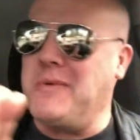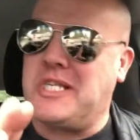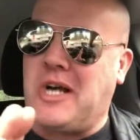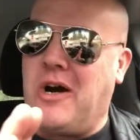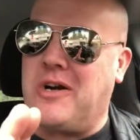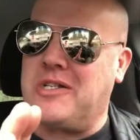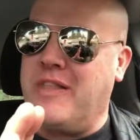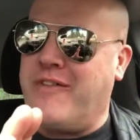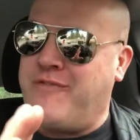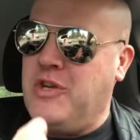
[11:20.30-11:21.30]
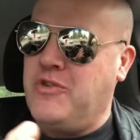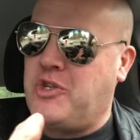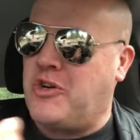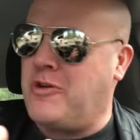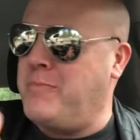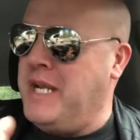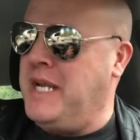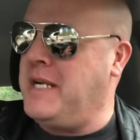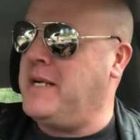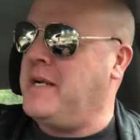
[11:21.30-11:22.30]
cars of the future
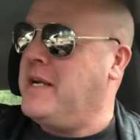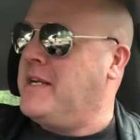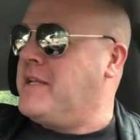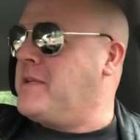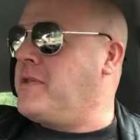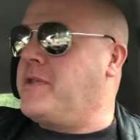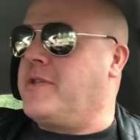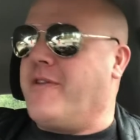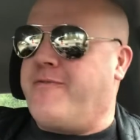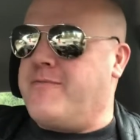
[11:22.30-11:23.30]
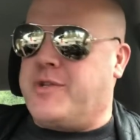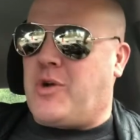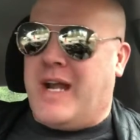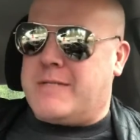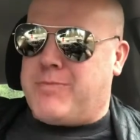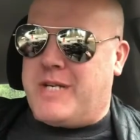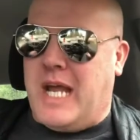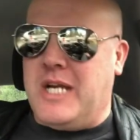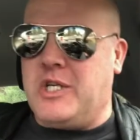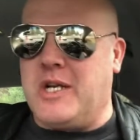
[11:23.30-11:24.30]
being the
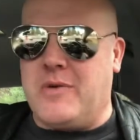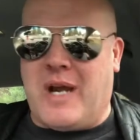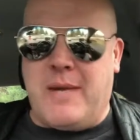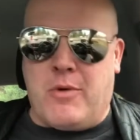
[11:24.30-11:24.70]
transportation, right?